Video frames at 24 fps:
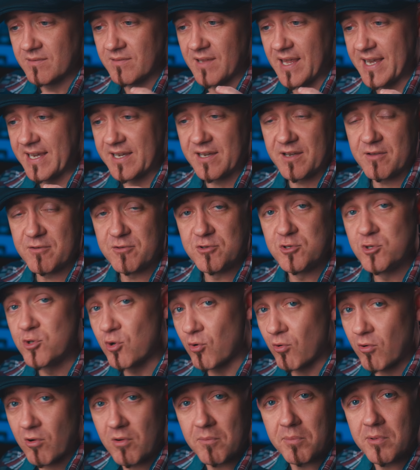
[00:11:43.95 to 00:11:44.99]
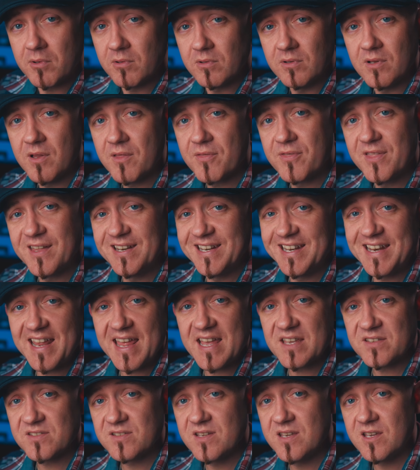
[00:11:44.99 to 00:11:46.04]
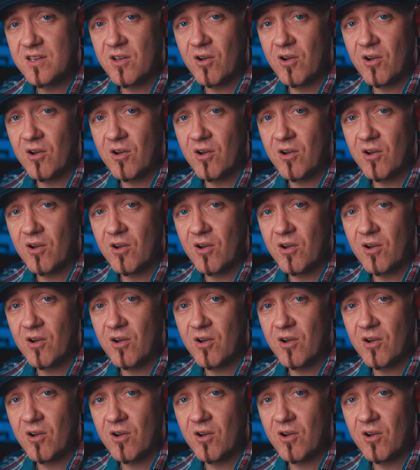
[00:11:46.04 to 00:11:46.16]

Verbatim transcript: like durable than an S D